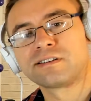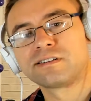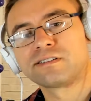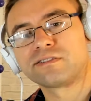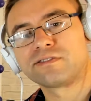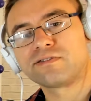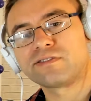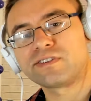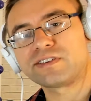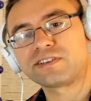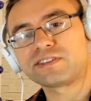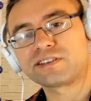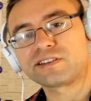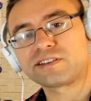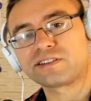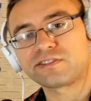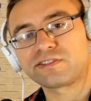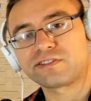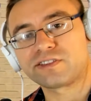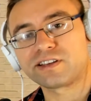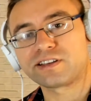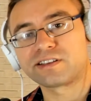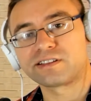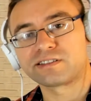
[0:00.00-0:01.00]
physical
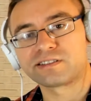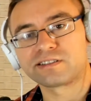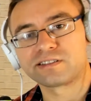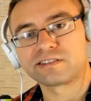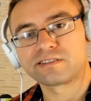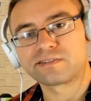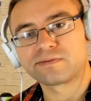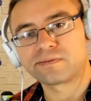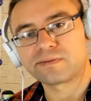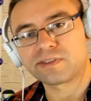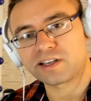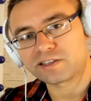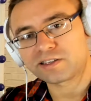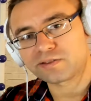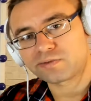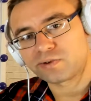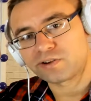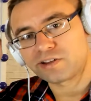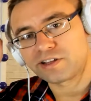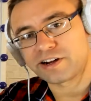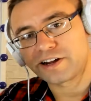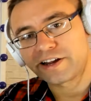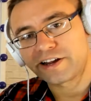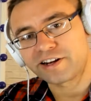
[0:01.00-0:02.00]
things. That's where
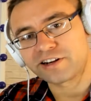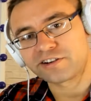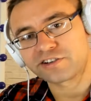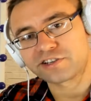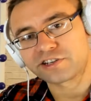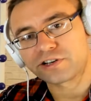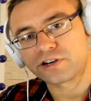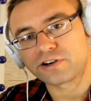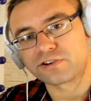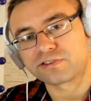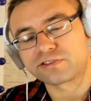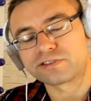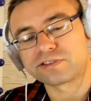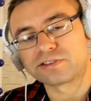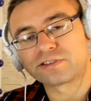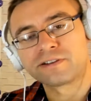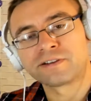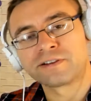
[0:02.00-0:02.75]
their energy goes,